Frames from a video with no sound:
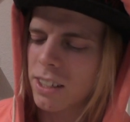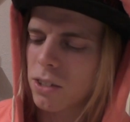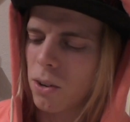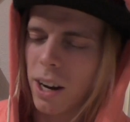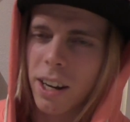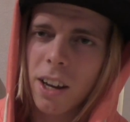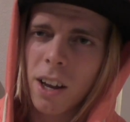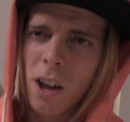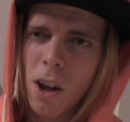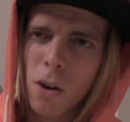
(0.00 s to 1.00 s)
and saw like
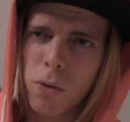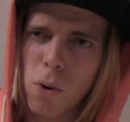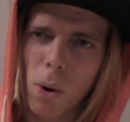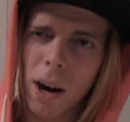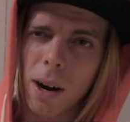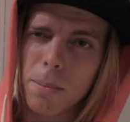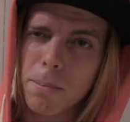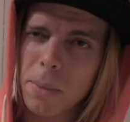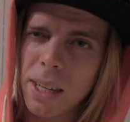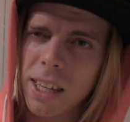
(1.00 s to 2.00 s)
Foie
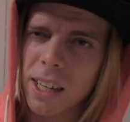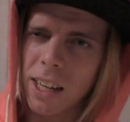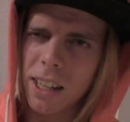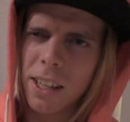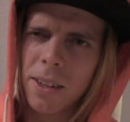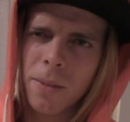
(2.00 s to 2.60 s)
Mirin.